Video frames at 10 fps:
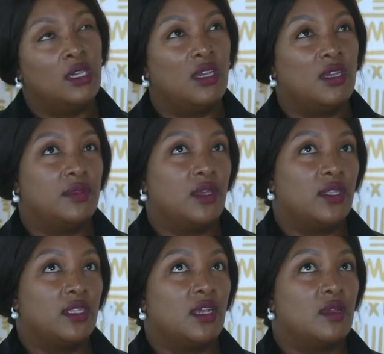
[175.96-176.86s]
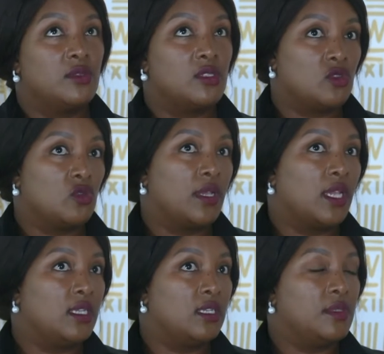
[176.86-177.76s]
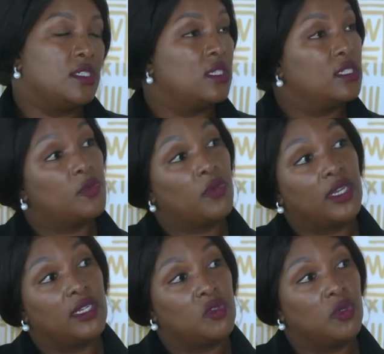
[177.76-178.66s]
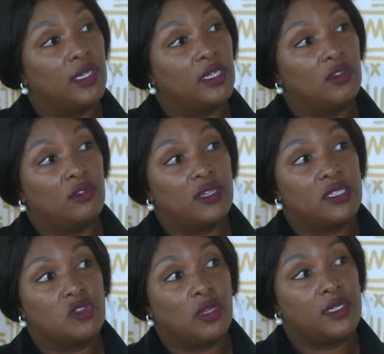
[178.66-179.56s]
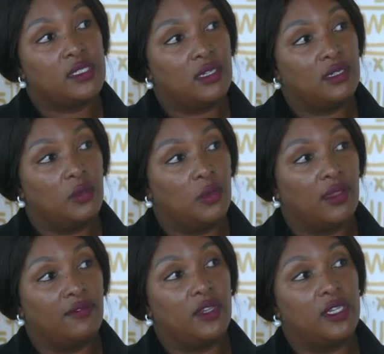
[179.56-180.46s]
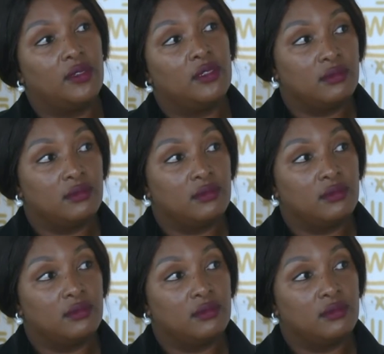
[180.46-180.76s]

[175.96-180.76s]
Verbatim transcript: Um, the one that comes to mind immediately is pregnant women in your first trimester we avoid